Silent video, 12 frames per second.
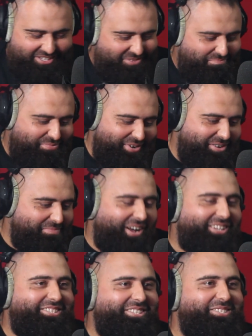She pretty
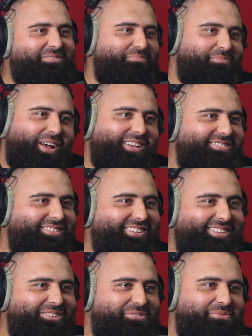much is
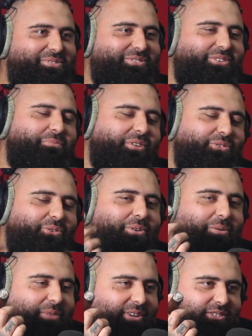basically as well. Not my
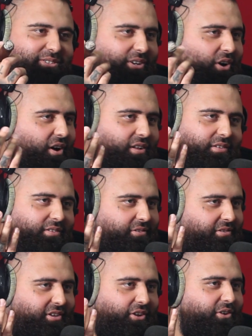daughter, but I
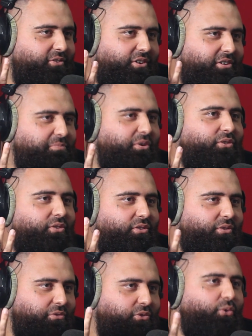think of her as my
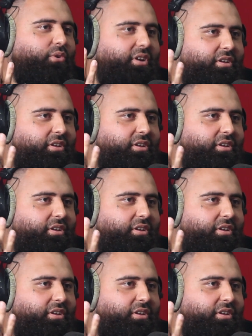daughter.